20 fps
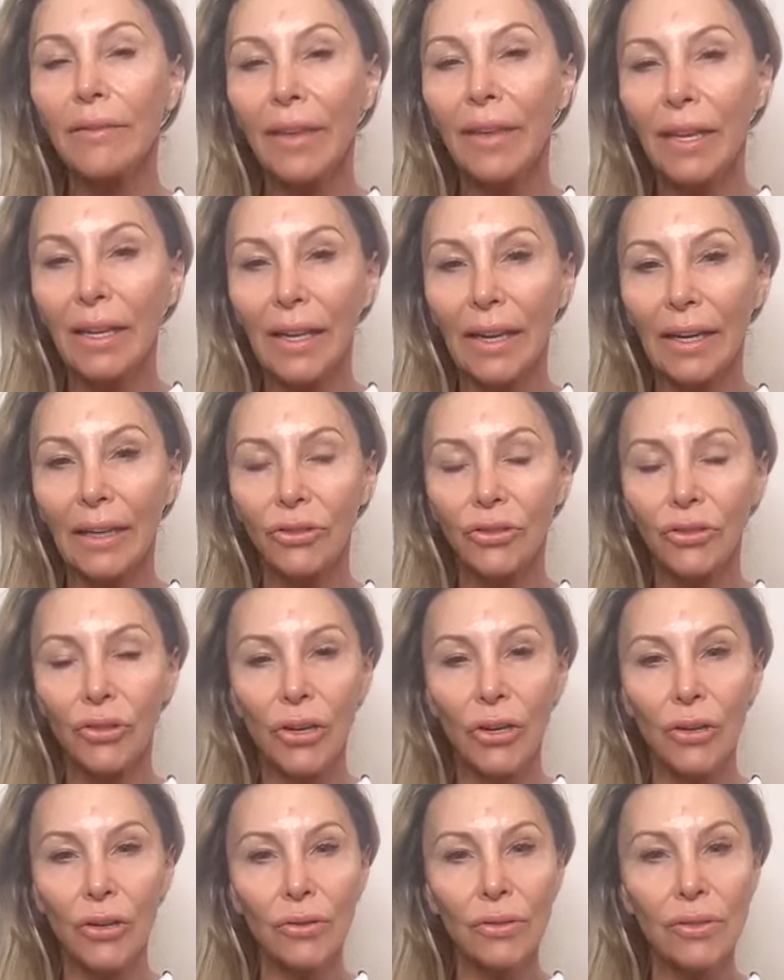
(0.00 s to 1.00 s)
the
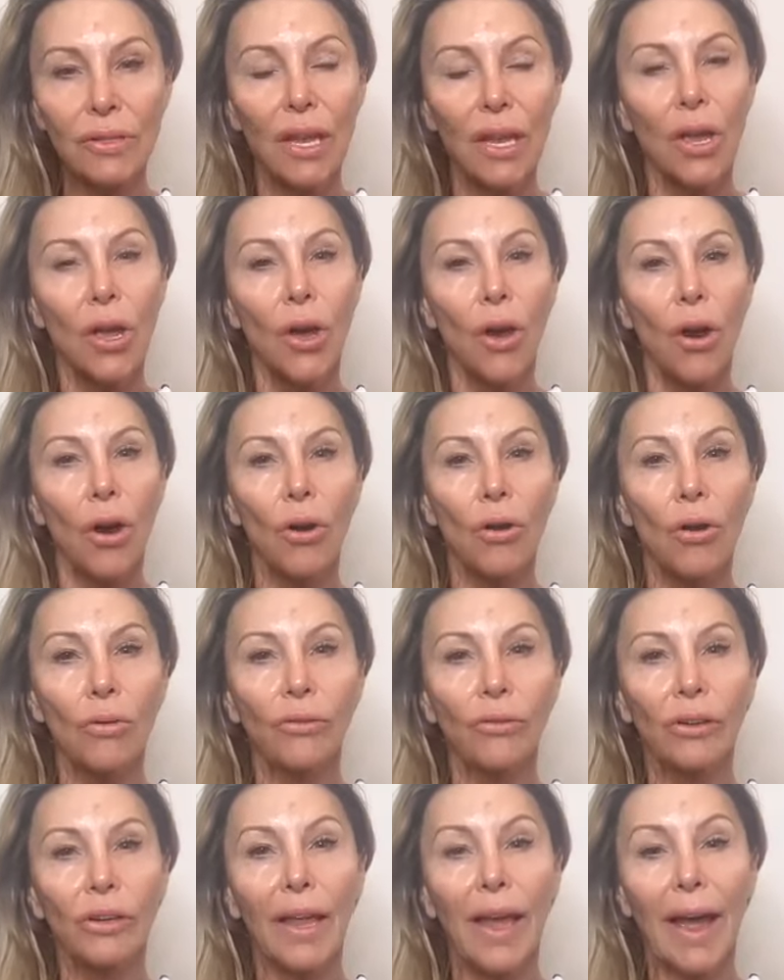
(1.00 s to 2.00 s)
electrodes
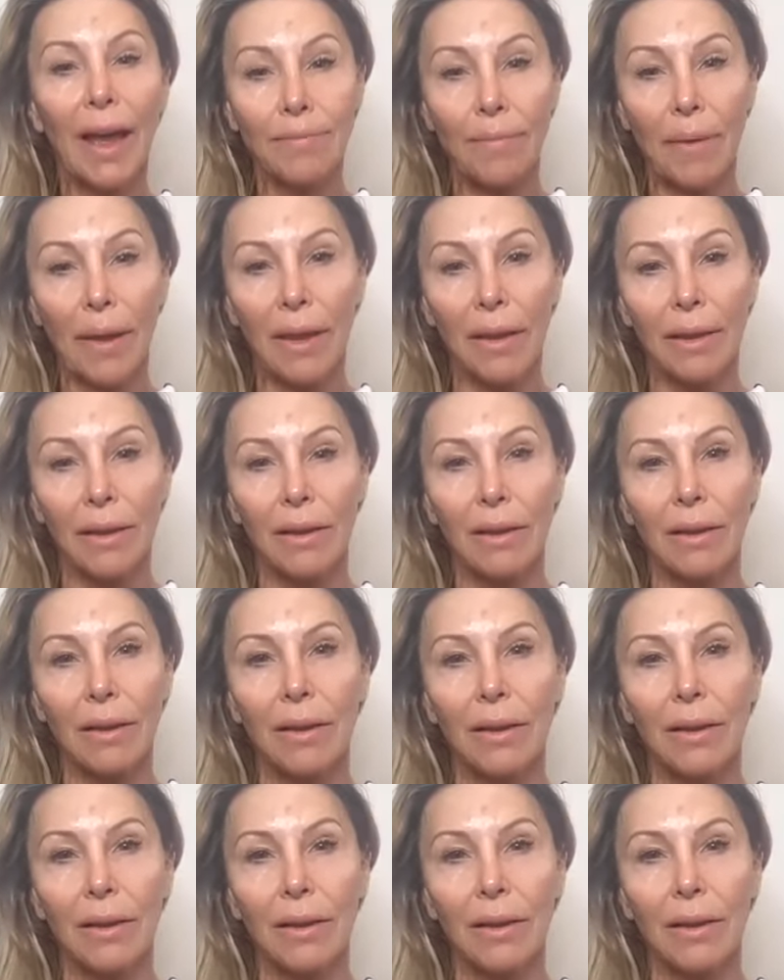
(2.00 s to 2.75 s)
overlapping.